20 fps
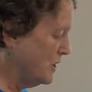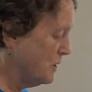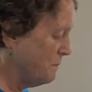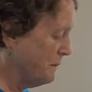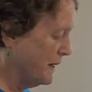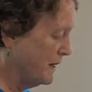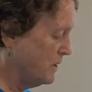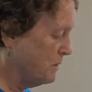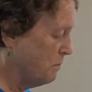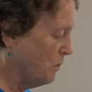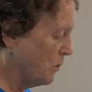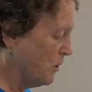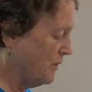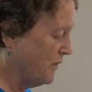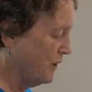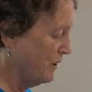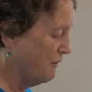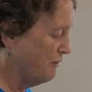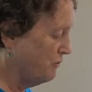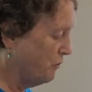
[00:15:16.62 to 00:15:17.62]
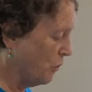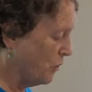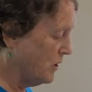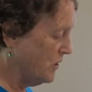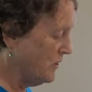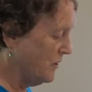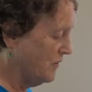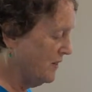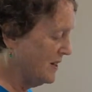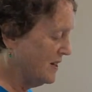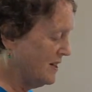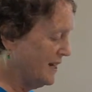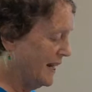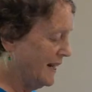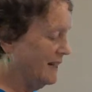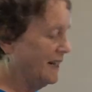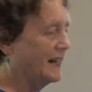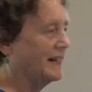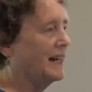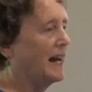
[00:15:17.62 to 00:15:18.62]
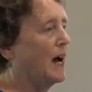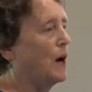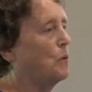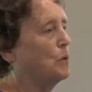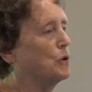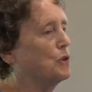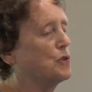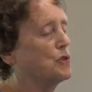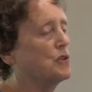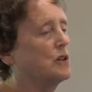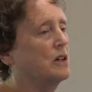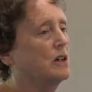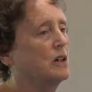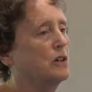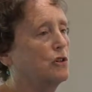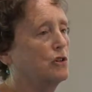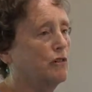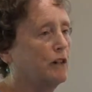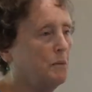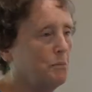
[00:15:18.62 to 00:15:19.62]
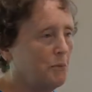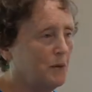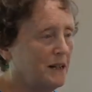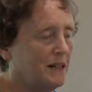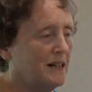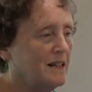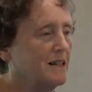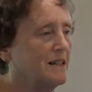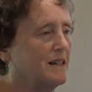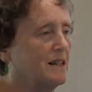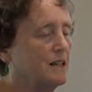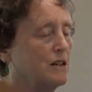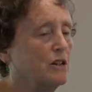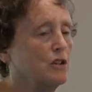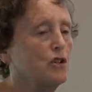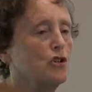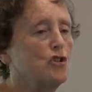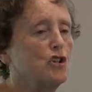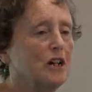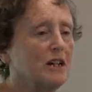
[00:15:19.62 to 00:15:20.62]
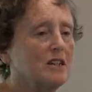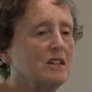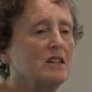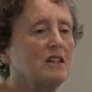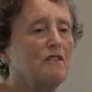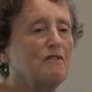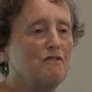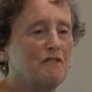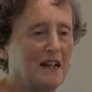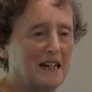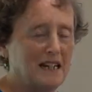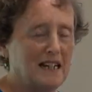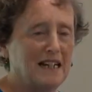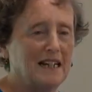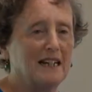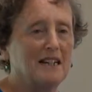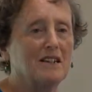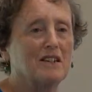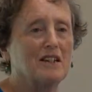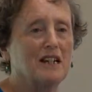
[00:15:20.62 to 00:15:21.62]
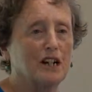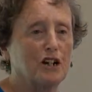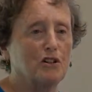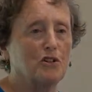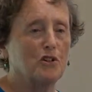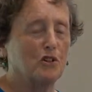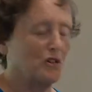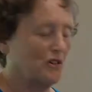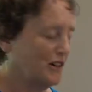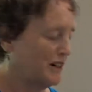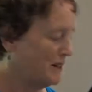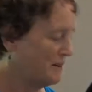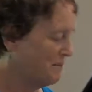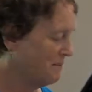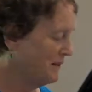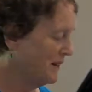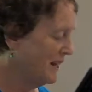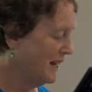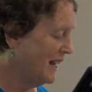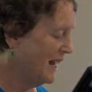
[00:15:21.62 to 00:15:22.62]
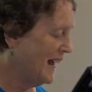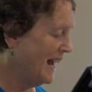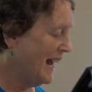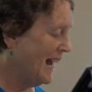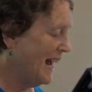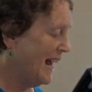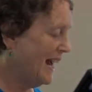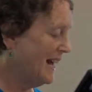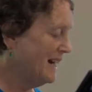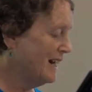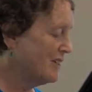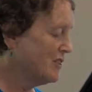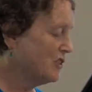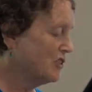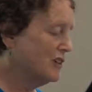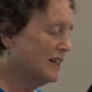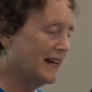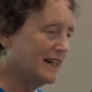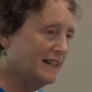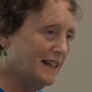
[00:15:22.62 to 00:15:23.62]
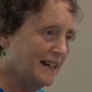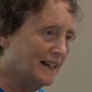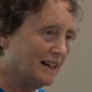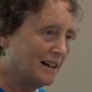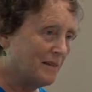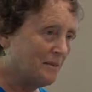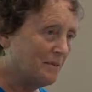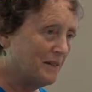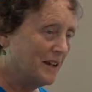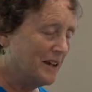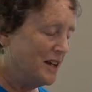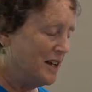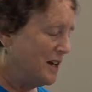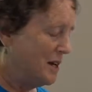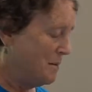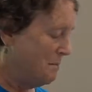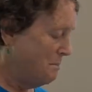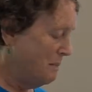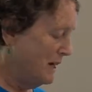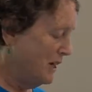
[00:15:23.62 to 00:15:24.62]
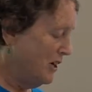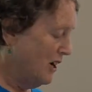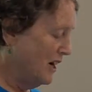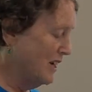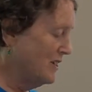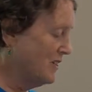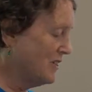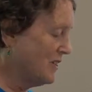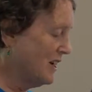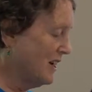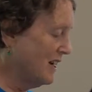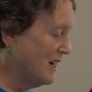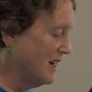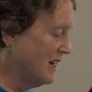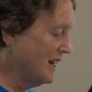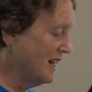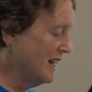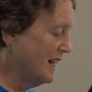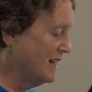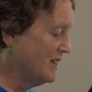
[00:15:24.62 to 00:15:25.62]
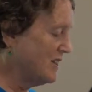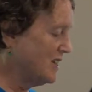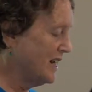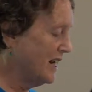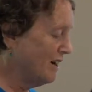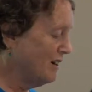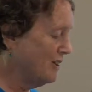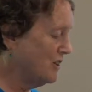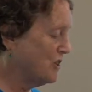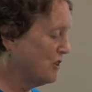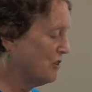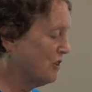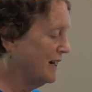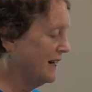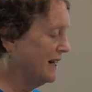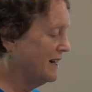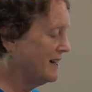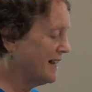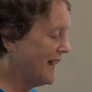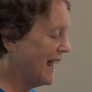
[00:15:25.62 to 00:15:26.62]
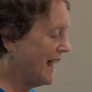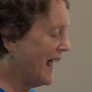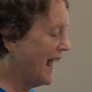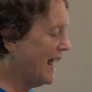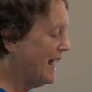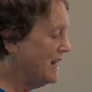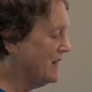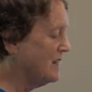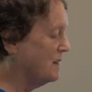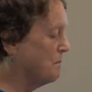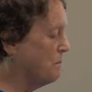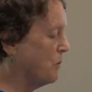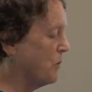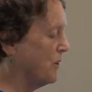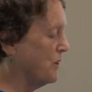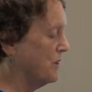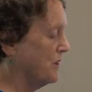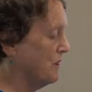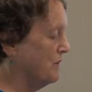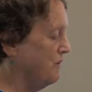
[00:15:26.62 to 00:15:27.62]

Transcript: spends more than a fourth of his daylight hours during breeding season just defending his territory. And it's a good idea because his territory is as important to